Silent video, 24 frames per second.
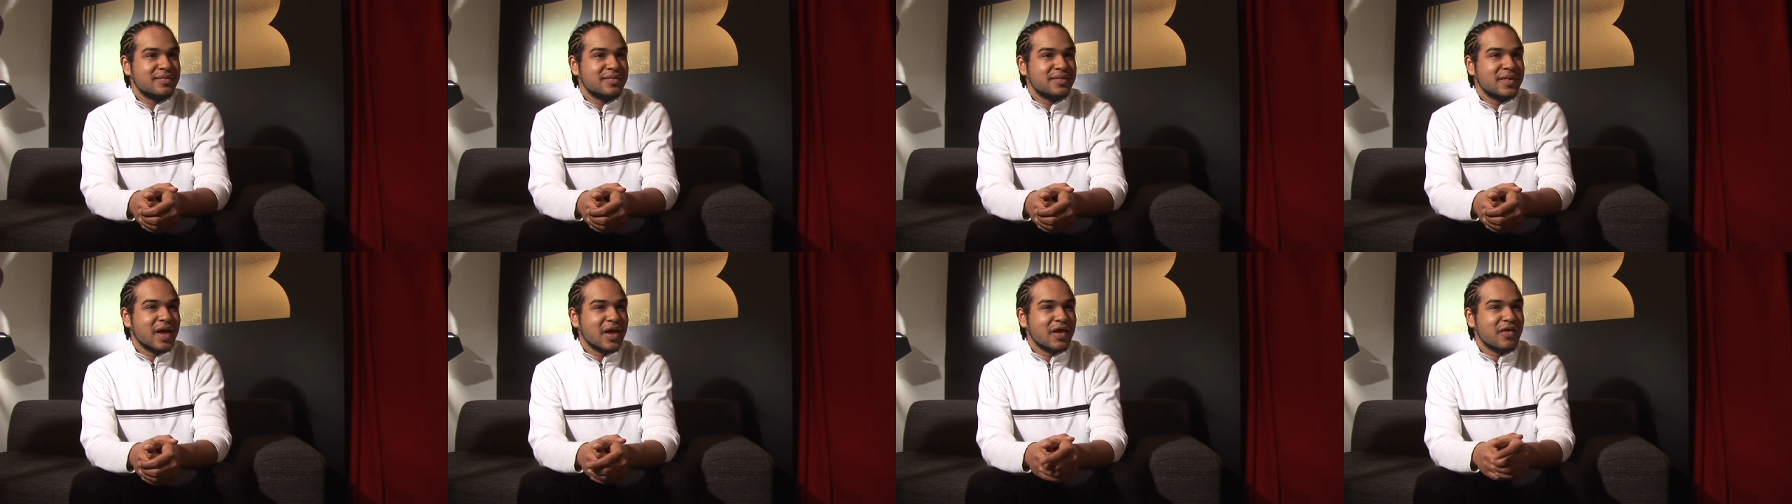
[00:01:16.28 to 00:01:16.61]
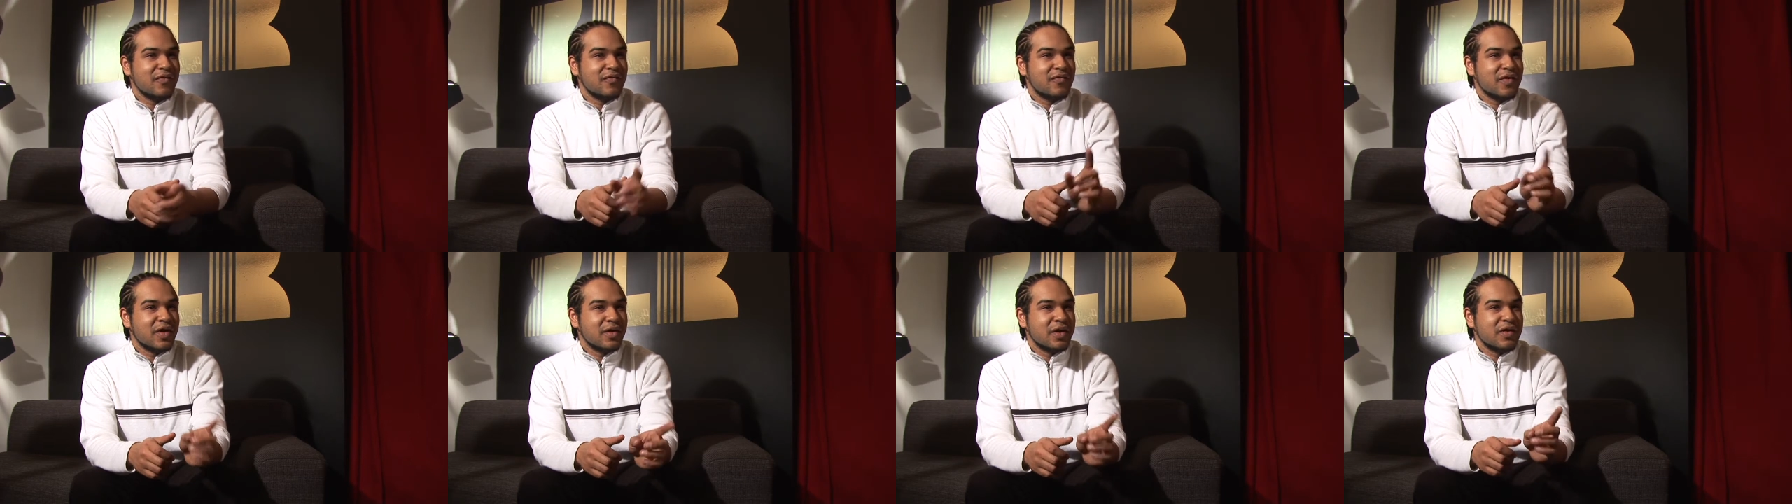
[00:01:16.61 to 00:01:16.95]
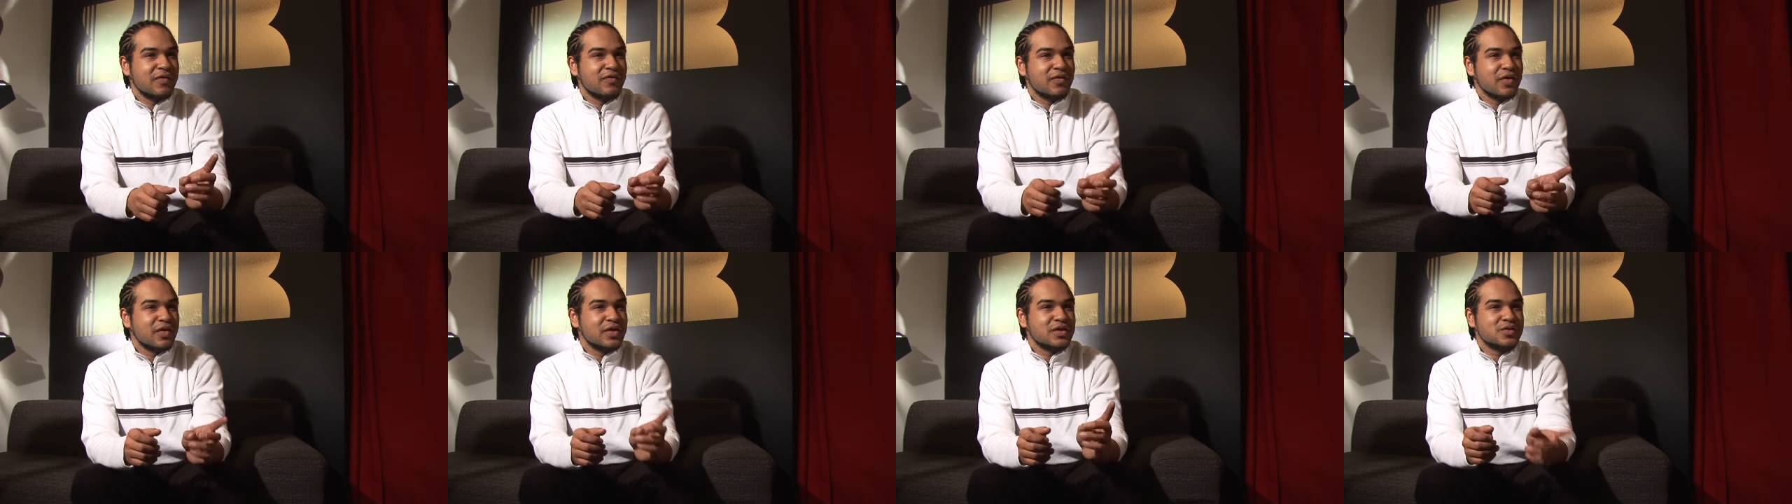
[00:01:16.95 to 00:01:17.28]
No, the very
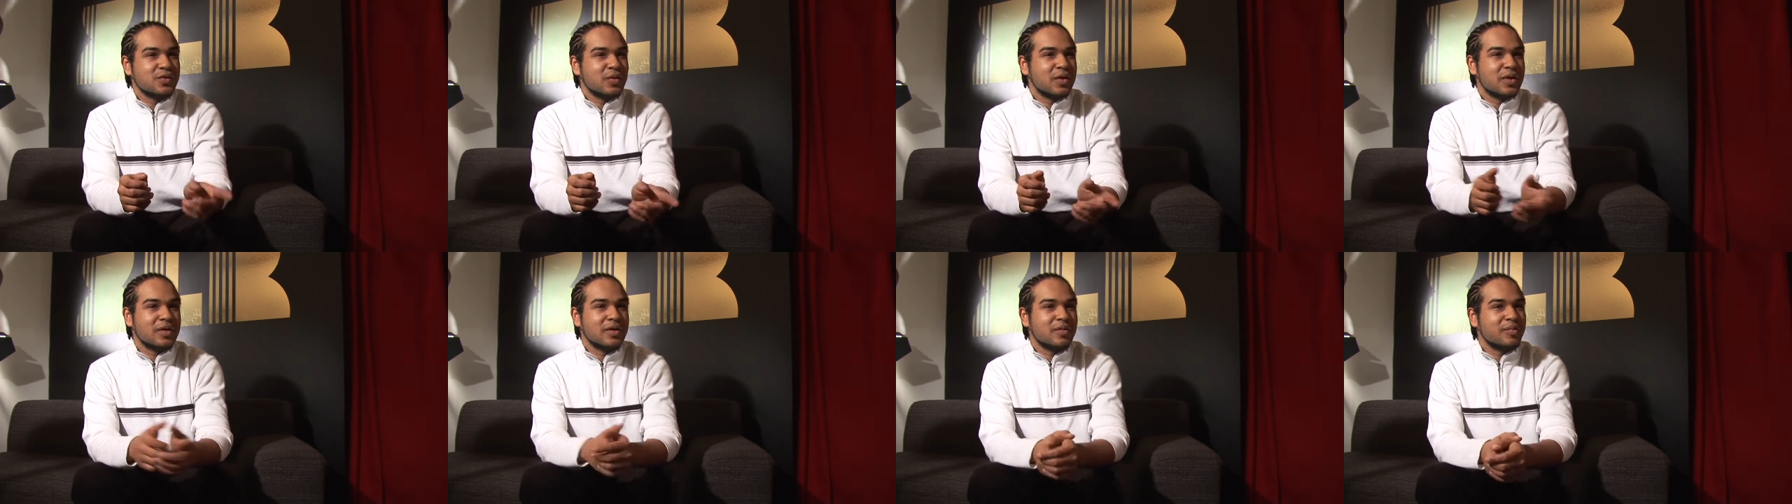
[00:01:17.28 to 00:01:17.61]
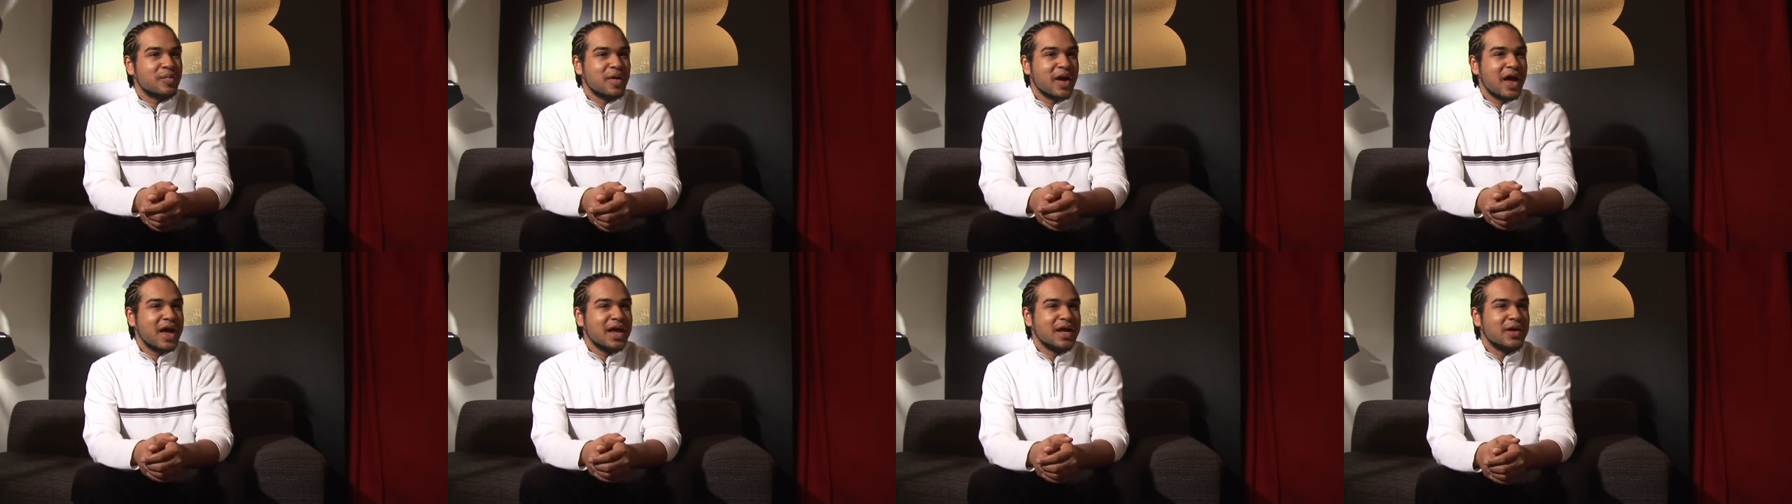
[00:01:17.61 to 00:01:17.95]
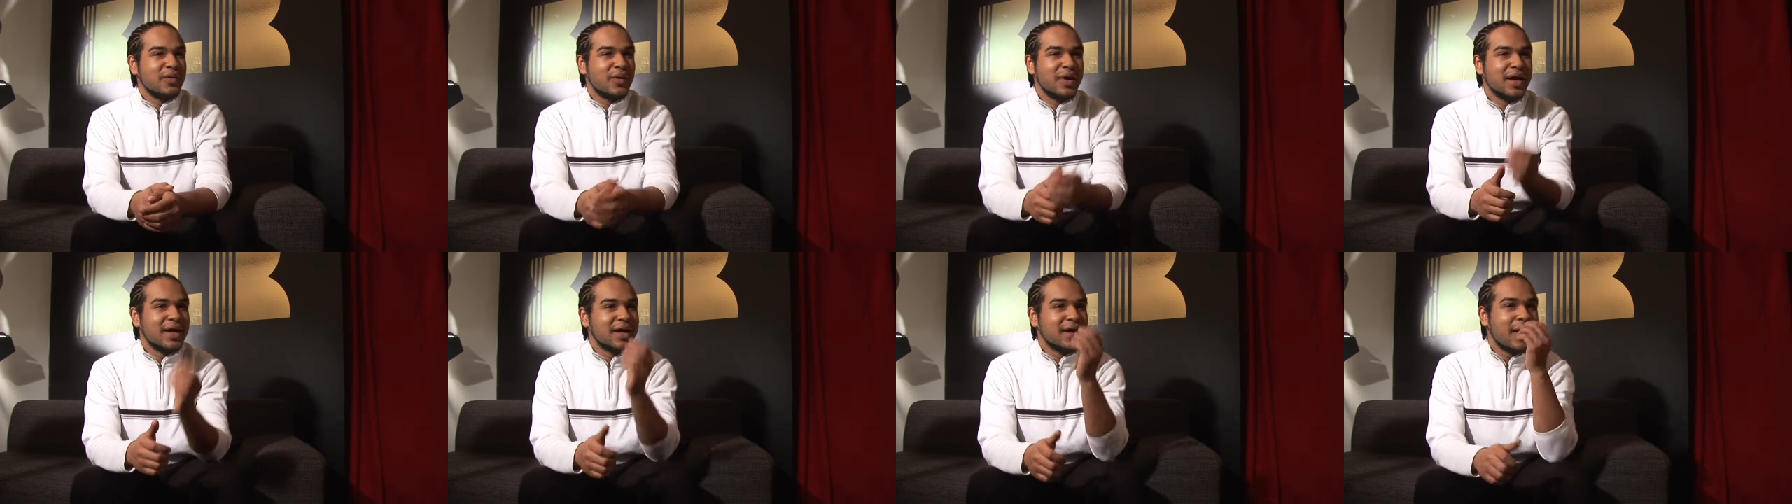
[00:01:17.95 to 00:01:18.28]
first one. But
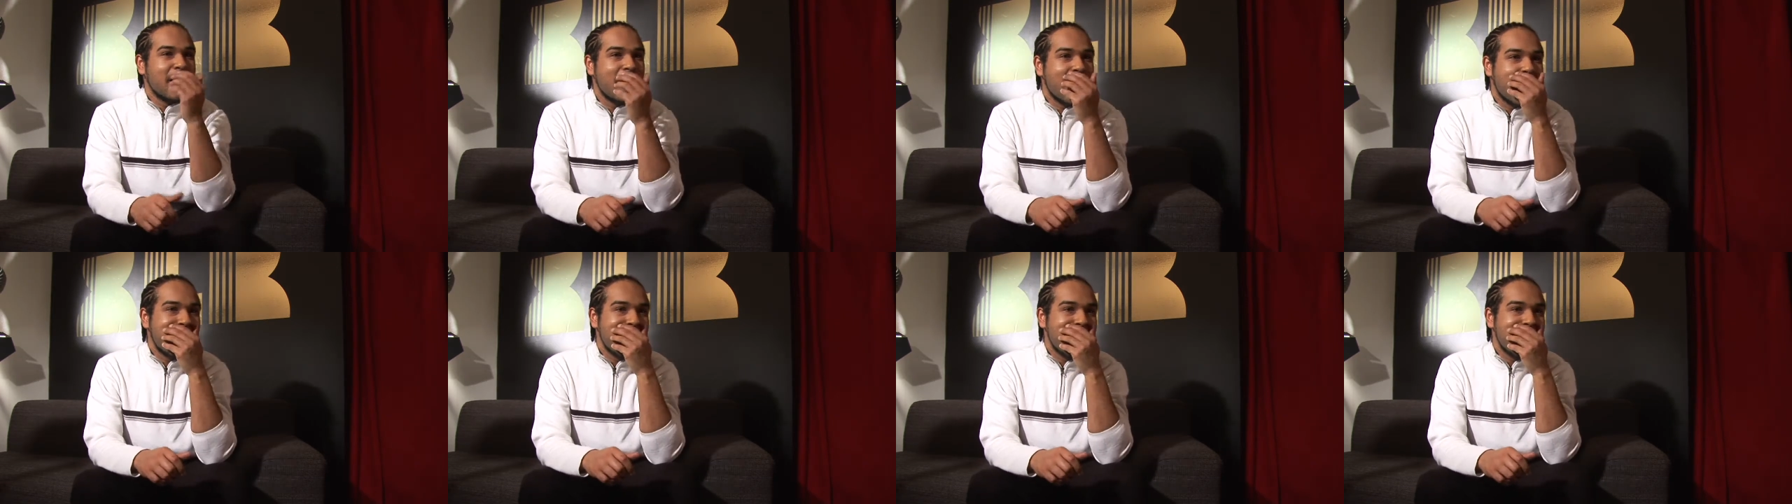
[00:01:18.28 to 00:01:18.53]
anyway,